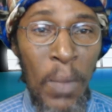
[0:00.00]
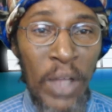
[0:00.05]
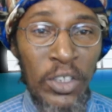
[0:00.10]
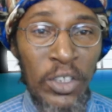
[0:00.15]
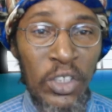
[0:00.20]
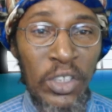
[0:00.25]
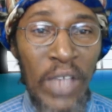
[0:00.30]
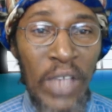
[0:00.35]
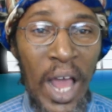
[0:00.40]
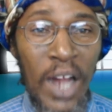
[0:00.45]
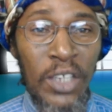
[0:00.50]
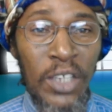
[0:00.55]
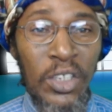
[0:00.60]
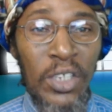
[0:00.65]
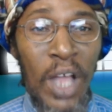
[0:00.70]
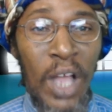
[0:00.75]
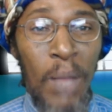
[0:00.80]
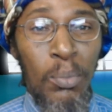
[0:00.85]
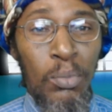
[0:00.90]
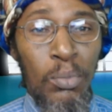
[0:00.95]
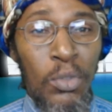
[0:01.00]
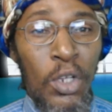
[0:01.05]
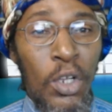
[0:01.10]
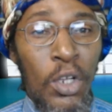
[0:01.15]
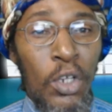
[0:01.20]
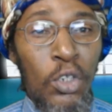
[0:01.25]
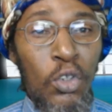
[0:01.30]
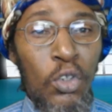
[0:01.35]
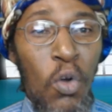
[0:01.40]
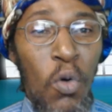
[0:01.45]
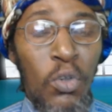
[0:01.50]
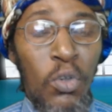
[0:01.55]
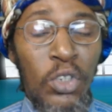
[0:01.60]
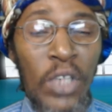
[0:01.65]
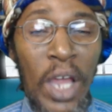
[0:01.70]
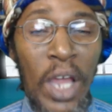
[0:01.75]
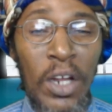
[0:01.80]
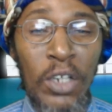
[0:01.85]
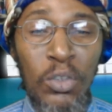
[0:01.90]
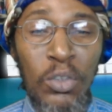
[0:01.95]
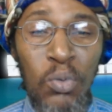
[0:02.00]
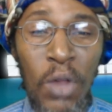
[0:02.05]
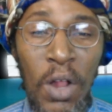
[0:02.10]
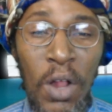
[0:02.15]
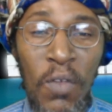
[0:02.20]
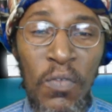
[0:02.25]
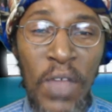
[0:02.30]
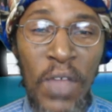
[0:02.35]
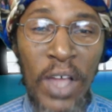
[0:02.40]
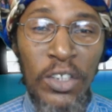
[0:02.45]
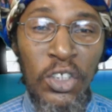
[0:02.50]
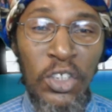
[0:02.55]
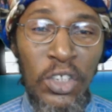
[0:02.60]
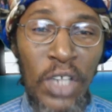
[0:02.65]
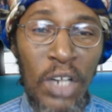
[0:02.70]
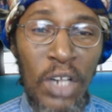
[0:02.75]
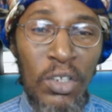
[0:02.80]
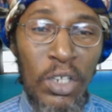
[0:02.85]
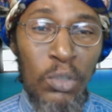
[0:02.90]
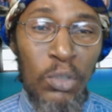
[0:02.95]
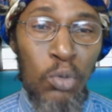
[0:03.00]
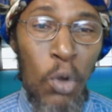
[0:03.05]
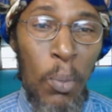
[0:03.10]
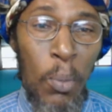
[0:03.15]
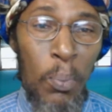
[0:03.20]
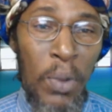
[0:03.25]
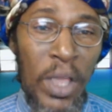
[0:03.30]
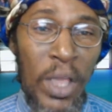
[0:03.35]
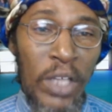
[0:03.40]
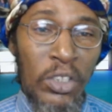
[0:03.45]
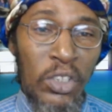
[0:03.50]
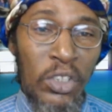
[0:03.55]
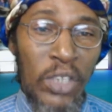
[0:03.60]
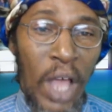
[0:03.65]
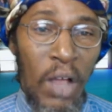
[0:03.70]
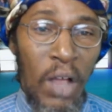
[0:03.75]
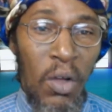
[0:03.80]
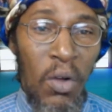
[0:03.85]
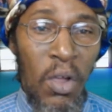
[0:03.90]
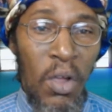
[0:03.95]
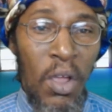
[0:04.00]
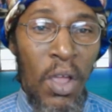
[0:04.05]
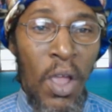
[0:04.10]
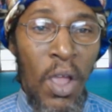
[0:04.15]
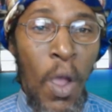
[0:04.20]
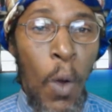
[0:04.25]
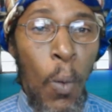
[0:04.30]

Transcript: Majdal Sham, told Channel 12 that children were playing soccer